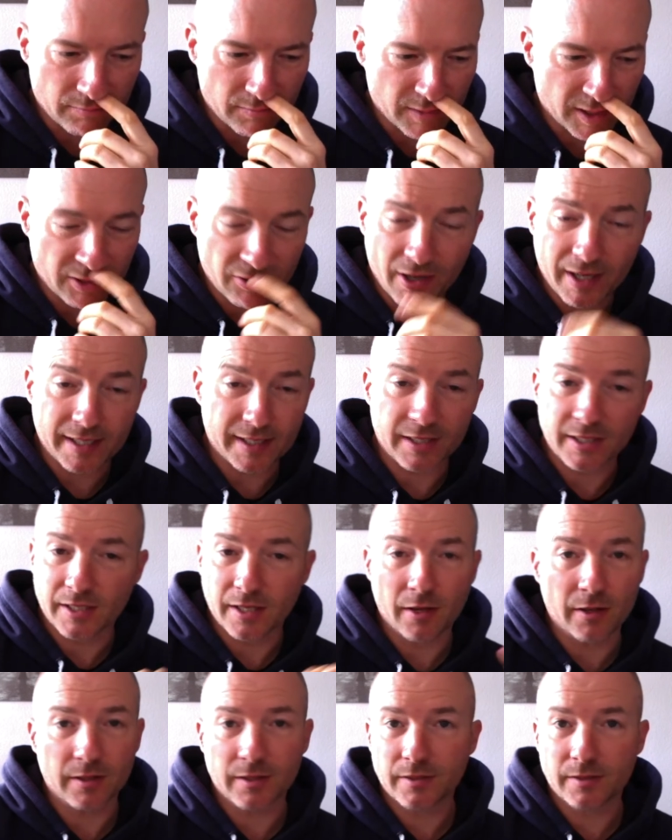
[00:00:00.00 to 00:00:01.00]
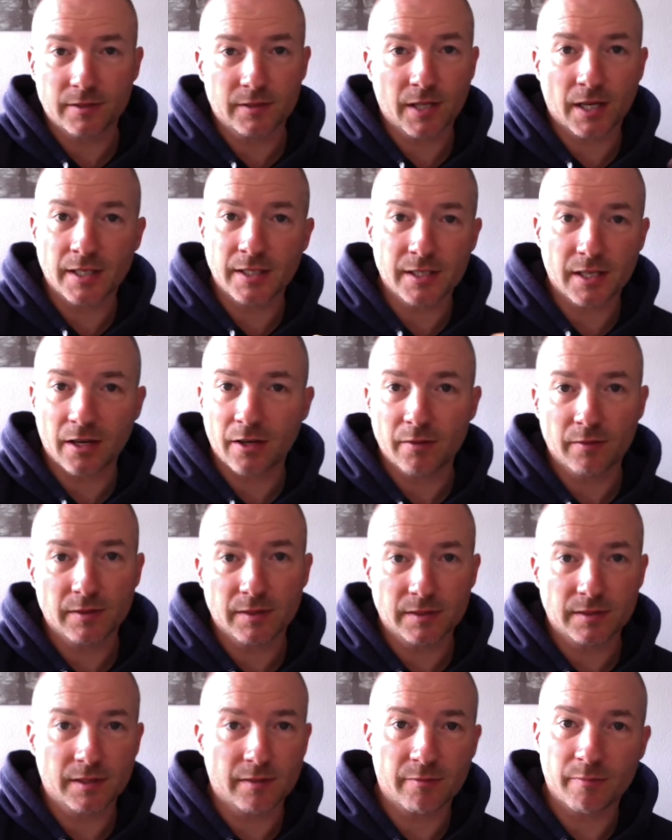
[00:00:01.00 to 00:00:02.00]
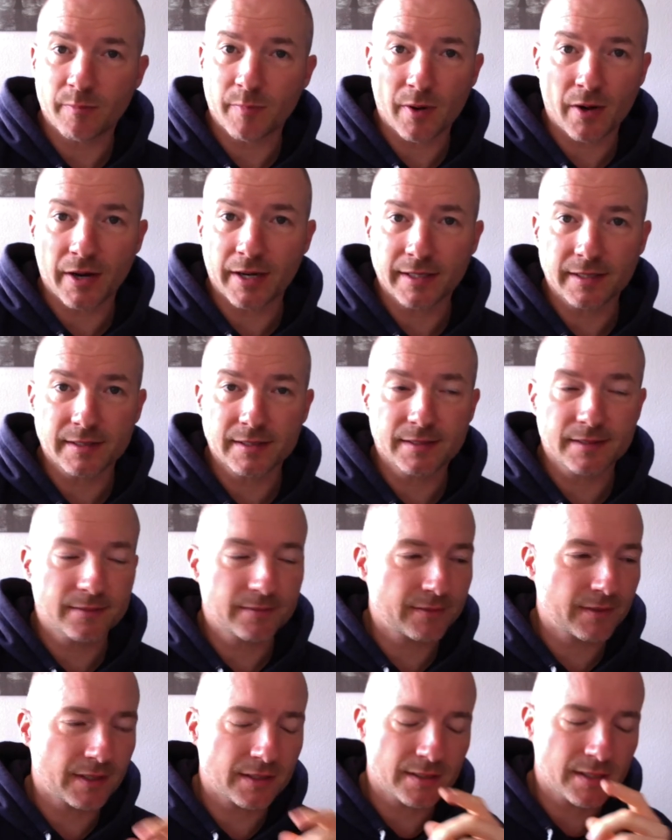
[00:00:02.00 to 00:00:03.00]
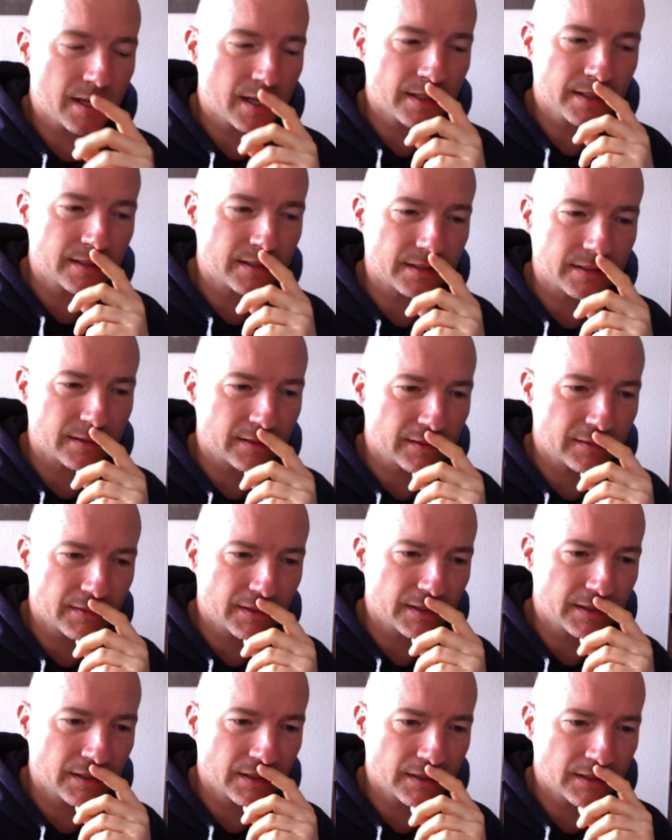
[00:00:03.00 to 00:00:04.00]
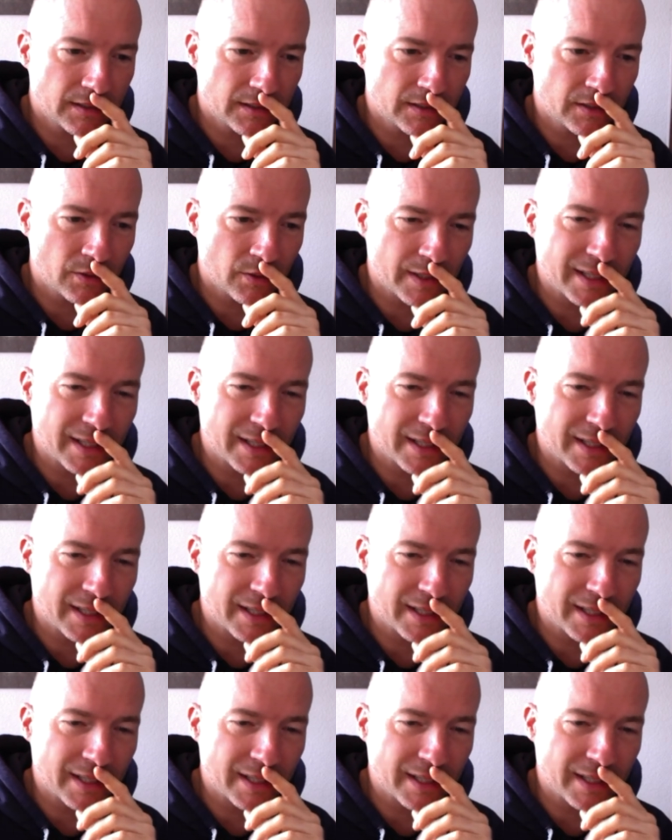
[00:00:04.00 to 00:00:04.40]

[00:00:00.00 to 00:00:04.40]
It's great, you can change it over different bikes. Fantastic, fantastic tool.